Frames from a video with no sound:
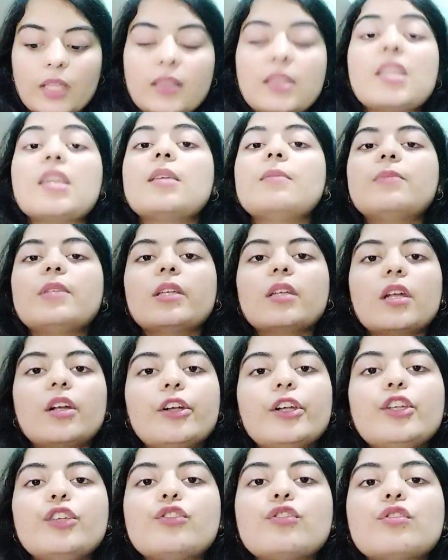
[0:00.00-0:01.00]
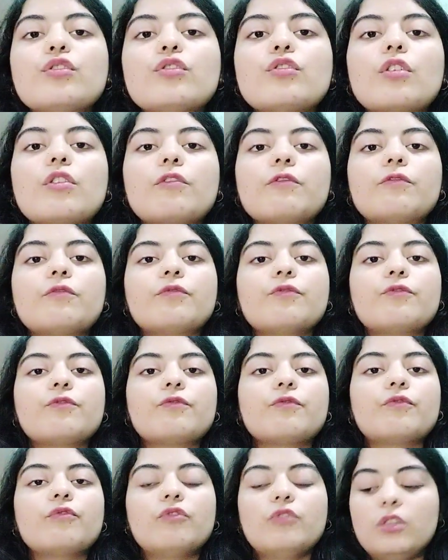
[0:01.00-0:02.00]
themes and conditions of
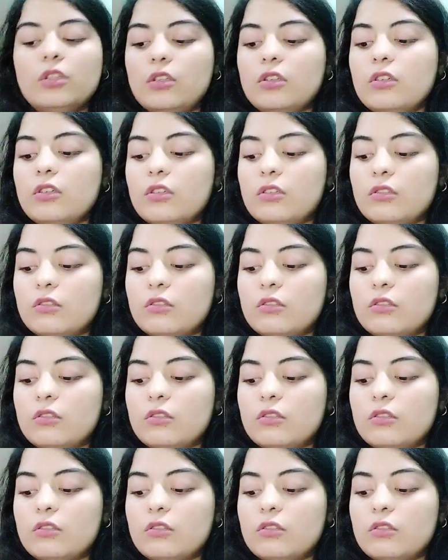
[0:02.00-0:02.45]
the